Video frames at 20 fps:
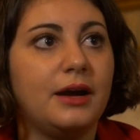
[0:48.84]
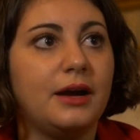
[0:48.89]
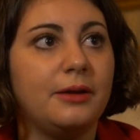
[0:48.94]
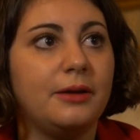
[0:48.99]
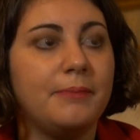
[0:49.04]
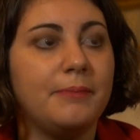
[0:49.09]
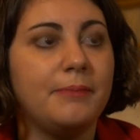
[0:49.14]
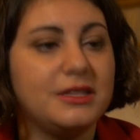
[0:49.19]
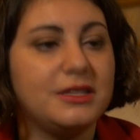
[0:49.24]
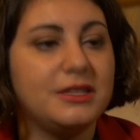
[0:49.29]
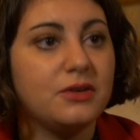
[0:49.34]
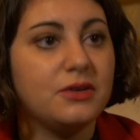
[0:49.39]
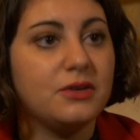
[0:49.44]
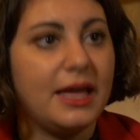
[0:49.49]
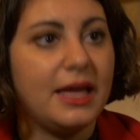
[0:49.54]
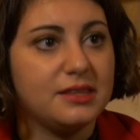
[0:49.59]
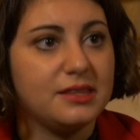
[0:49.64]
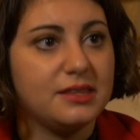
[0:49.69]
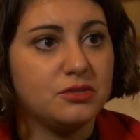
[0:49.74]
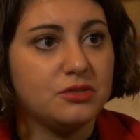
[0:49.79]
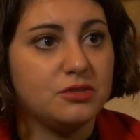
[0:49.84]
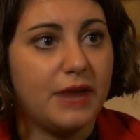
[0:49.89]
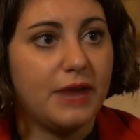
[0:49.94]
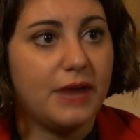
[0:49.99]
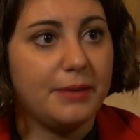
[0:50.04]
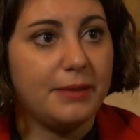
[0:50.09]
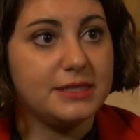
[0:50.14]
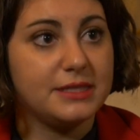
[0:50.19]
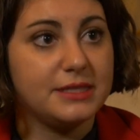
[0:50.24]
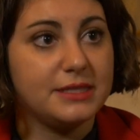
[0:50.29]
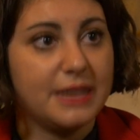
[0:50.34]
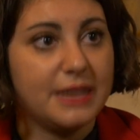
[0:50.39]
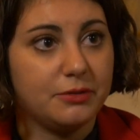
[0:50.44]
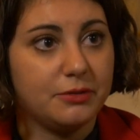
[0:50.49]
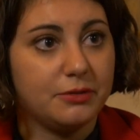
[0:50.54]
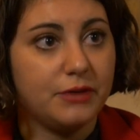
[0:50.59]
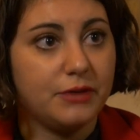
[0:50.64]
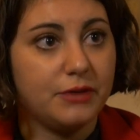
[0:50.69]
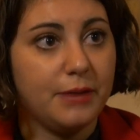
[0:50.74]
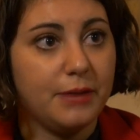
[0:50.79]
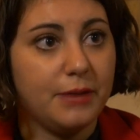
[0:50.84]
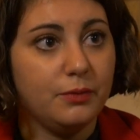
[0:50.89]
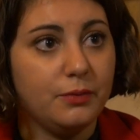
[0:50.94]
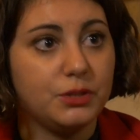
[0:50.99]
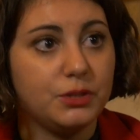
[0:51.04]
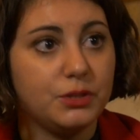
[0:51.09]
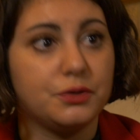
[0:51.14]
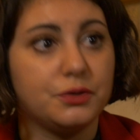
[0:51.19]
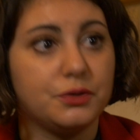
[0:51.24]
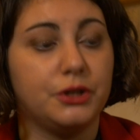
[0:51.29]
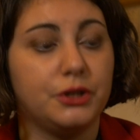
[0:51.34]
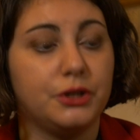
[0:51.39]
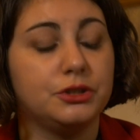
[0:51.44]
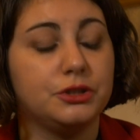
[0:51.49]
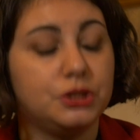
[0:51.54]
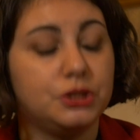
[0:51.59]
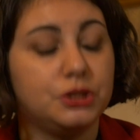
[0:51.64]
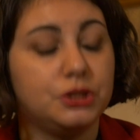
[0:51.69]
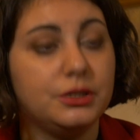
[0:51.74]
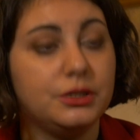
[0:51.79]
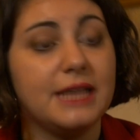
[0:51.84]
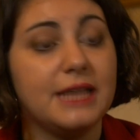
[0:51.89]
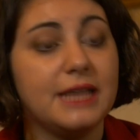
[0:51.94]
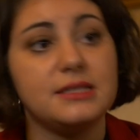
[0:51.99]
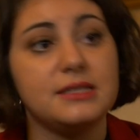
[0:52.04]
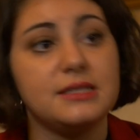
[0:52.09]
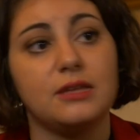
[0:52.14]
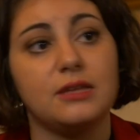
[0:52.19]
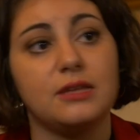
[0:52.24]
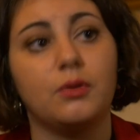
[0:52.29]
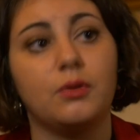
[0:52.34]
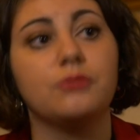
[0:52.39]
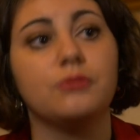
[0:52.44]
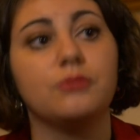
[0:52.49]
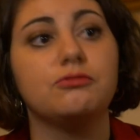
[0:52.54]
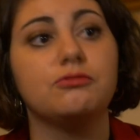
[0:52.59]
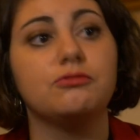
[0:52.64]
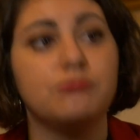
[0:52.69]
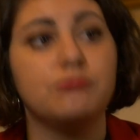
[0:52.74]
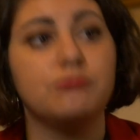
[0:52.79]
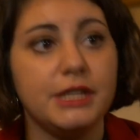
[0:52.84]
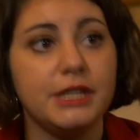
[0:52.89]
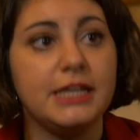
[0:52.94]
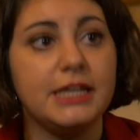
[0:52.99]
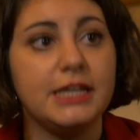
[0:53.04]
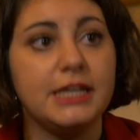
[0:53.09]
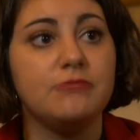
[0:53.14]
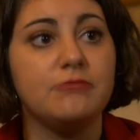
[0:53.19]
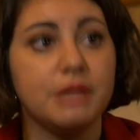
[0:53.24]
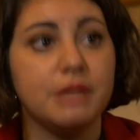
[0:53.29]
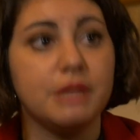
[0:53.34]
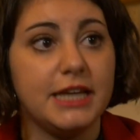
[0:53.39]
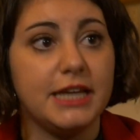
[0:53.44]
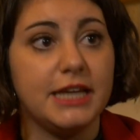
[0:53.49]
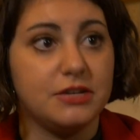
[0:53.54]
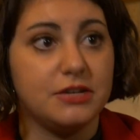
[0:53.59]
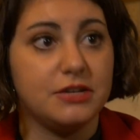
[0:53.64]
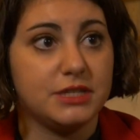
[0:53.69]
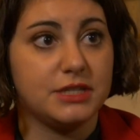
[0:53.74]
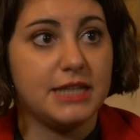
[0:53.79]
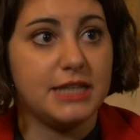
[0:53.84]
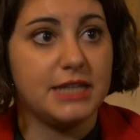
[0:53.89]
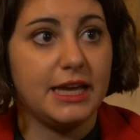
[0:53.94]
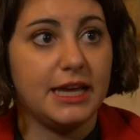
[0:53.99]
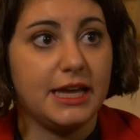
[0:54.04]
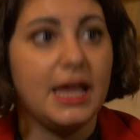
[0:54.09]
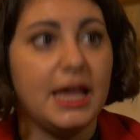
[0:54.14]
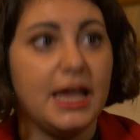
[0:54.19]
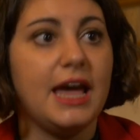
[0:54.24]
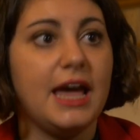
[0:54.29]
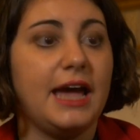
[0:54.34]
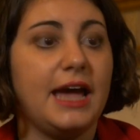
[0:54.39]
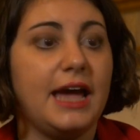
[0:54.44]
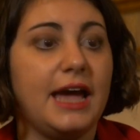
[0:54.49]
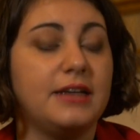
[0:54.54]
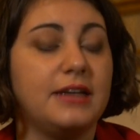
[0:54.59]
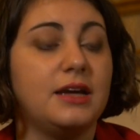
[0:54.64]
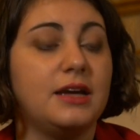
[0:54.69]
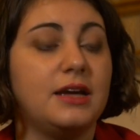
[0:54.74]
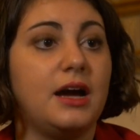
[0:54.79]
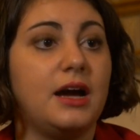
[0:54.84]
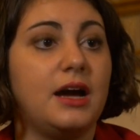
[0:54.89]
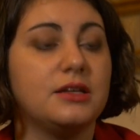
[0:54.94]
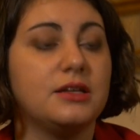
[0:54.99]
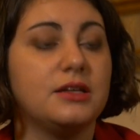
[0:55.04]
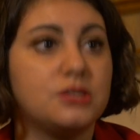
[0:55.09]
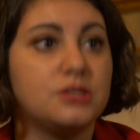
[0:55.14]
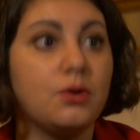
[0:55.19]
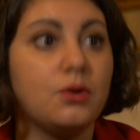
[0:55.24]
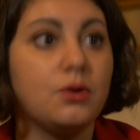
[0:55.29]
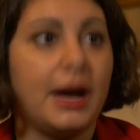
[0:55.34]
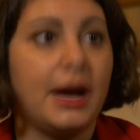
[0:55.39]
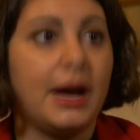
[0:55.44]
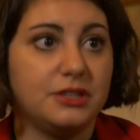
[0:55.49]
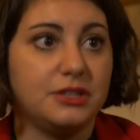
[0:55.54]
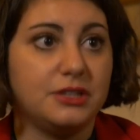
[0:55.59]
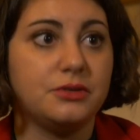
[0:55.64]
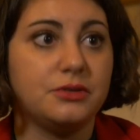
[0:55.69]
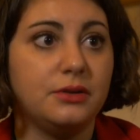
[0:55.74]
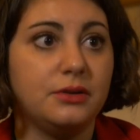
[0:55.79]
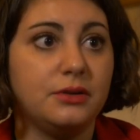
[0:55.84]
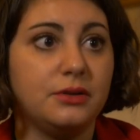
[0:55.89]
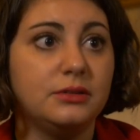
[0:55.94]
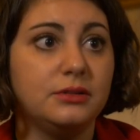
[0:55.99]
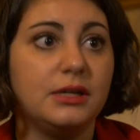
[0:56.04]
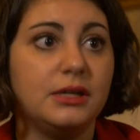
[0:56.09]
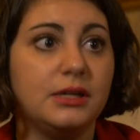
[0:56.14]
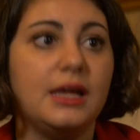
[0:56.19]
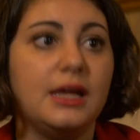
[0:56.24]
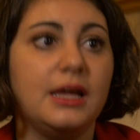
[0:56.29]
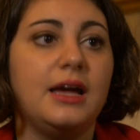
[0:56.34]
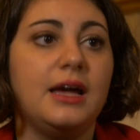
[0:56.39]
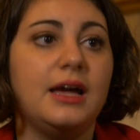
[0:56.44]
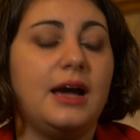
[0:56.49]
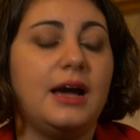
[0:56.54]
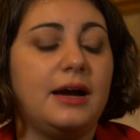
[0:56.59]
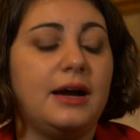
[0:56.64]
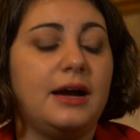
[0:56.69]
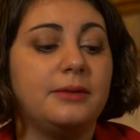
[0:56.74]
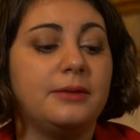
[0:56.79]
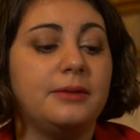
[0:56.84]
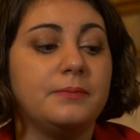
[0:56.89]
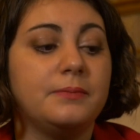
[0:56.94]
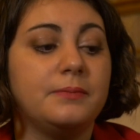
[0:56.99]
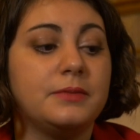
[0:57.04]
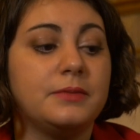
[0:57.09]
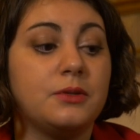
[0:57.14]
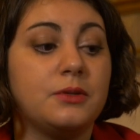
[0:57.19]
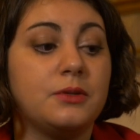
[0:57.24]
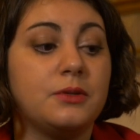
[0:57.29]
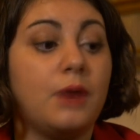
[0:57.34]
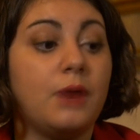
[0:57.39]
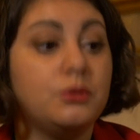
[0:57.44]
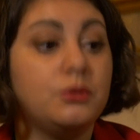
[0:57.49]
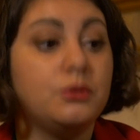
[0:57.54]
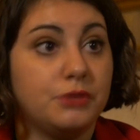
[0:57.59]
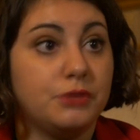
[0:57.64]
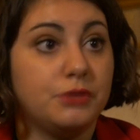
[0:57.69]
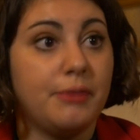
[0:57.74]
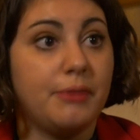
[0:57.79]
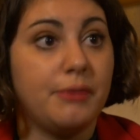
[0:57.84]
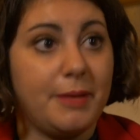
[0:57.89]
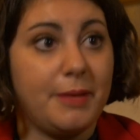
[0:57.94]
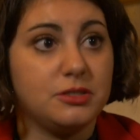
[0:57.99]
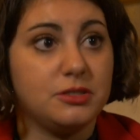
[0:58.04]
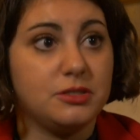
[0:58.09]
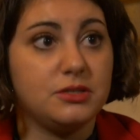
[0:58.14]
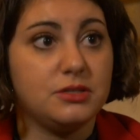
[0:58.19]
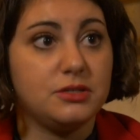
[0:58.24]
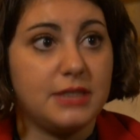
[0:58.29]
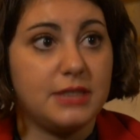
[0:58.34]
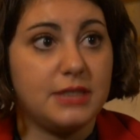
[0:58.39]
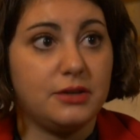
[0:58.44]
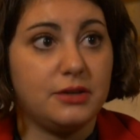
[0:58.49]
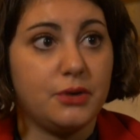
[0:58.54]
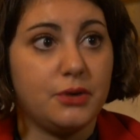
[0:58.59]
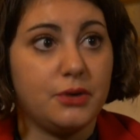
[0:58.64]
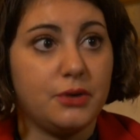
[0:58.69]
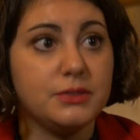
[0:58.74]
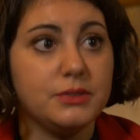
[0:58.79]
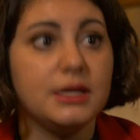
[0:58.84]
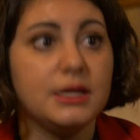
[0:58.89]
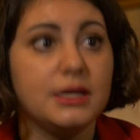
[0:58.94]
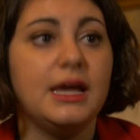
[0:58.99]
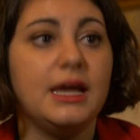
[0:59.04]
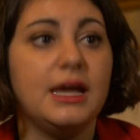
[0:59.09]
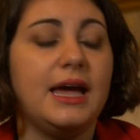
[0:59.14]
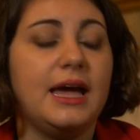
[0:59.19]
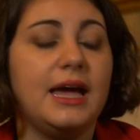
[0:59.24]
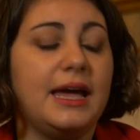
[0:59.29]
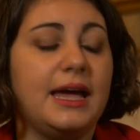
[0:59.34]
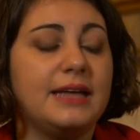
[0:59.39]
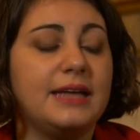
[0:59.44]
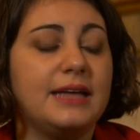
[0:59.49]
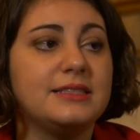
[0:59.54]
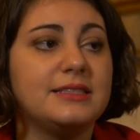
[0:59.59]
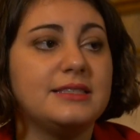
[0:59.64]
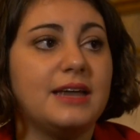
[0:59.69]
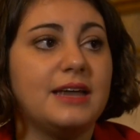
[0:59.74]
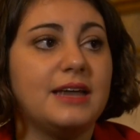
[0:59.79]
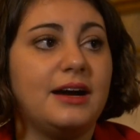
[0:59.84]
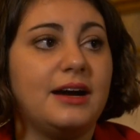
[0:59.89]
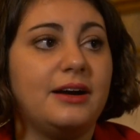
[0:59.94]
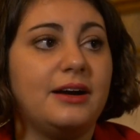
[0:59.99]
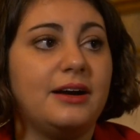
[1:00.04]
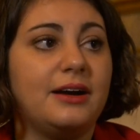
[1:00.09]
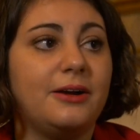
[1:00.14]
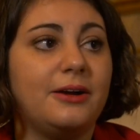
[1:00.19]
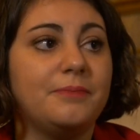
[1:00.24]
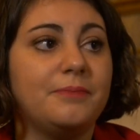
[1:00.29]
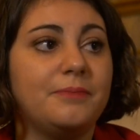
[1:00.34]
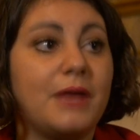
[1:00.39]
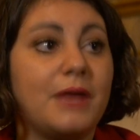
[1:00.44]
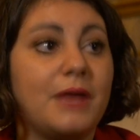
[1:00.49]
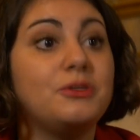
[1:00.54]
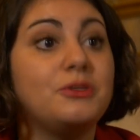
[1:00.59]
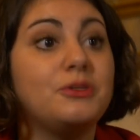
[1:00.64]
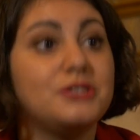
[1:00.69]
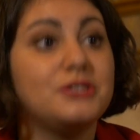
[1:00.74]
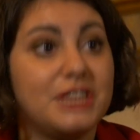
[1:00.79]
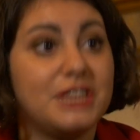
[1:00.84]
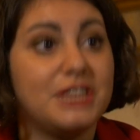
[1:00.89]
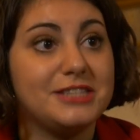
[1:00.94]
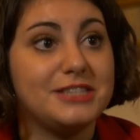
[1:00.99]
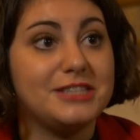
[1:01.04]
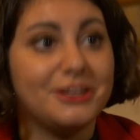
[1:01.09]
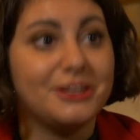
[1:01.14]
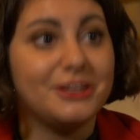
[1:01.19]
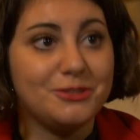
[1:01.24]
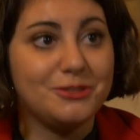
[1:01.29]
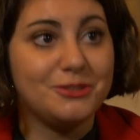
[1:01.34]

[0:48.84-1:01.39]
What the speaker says: mental health and crime and cybercrime, which were two classes that were really, really interesting and so actual. So I would recommend to take those. And I would suggest not to